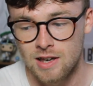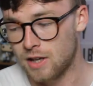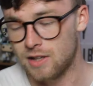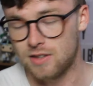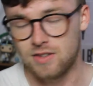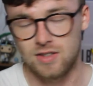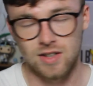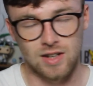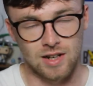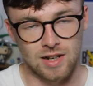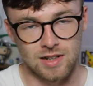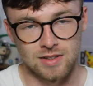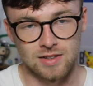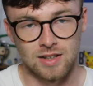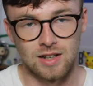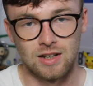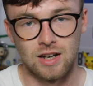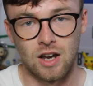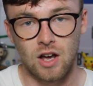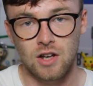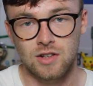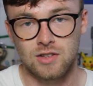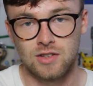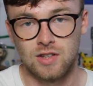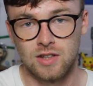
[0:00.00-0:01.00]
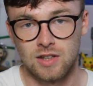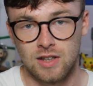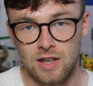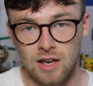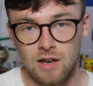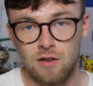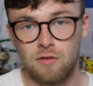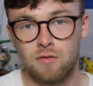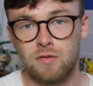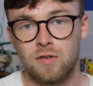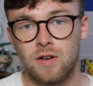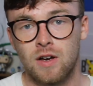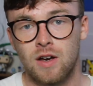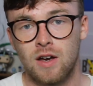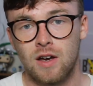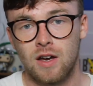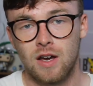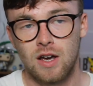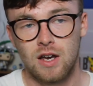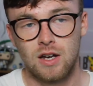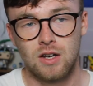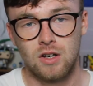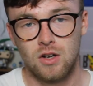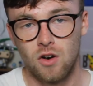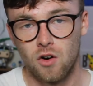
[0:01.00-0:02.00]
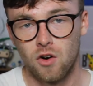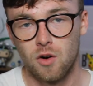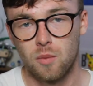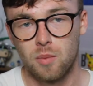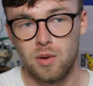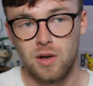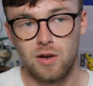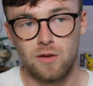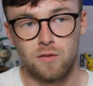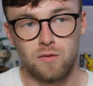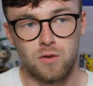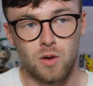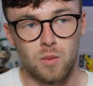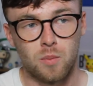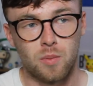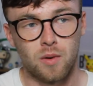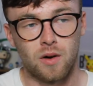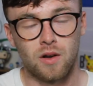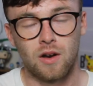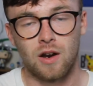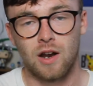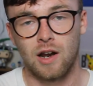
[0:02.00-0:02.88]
he still has a lot to give in European football,